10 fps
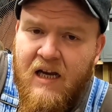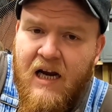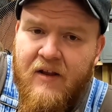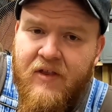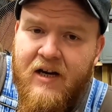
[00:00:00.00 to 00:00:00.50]

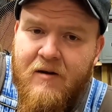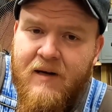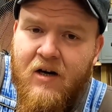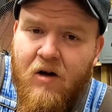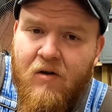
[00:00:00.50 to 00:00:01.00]
And think
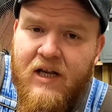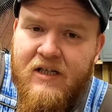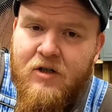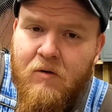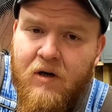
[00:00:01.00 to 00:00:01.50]
about all
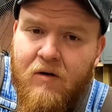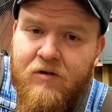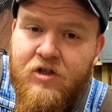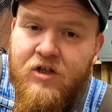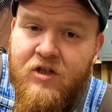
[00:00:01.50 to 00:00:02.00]
that toil
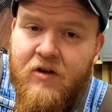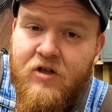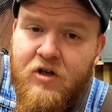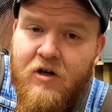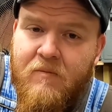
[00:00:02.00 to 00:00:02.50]
just so
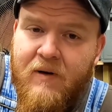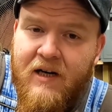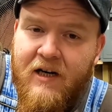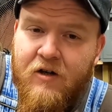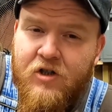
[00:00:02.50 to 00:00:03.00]
that you could
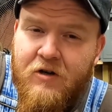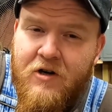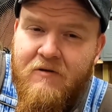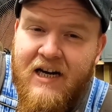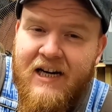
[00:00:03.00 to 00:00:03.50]
be here. So
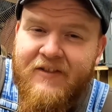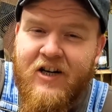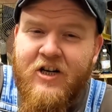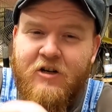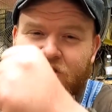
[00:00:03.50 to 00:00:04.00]
you get out
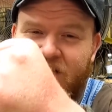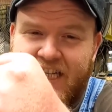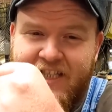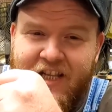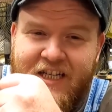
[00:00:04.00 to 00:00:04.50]
there and you
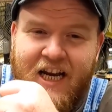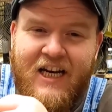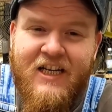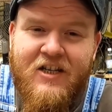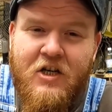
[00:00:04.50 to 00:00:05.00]
seize the
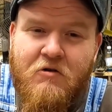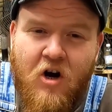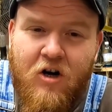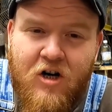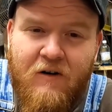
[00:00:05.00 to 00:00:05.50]
day. You
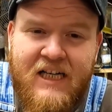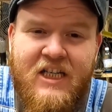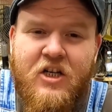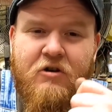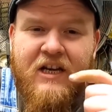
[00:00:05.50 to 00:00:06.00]
conquer
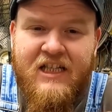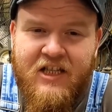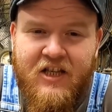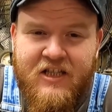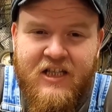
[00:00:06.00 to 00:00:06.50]
it. You get
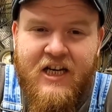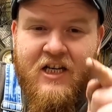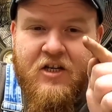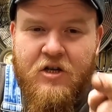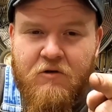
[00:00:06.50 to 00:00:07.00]
to the
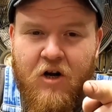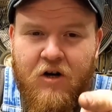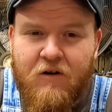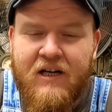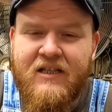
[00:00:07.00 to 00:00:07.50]
sea. You
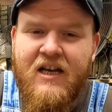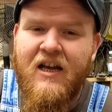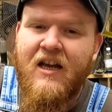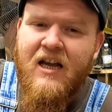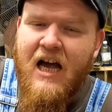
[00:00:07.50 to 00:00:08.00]
conquer it.
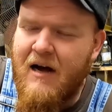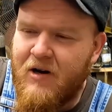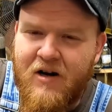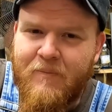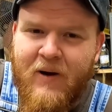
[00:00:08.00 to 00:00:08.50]
I'm
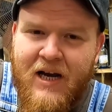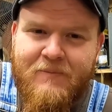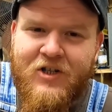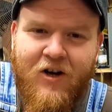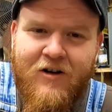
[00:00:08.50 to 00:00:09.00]
on a
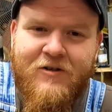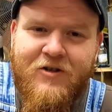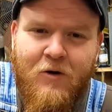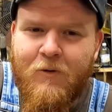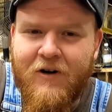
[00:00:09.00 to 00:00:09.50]
pep talk
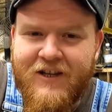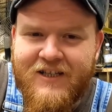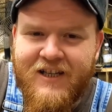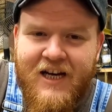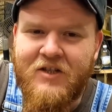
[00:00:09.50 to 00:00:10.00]
tour
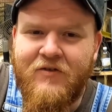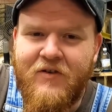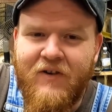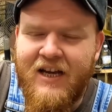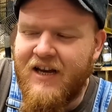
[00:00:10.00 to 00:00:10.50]
this last few
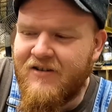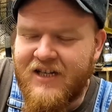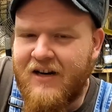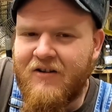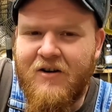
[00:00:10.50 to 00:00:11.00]
videos.
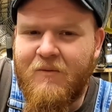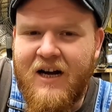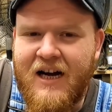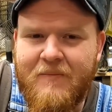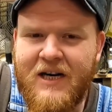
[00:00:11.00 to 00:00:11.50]
I don't know
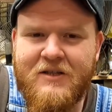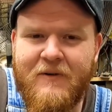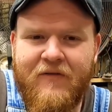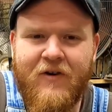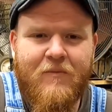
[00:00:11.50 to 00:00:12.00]
why. It makes
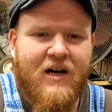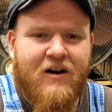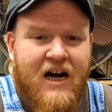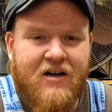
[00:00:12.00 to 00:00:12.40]
me feel better.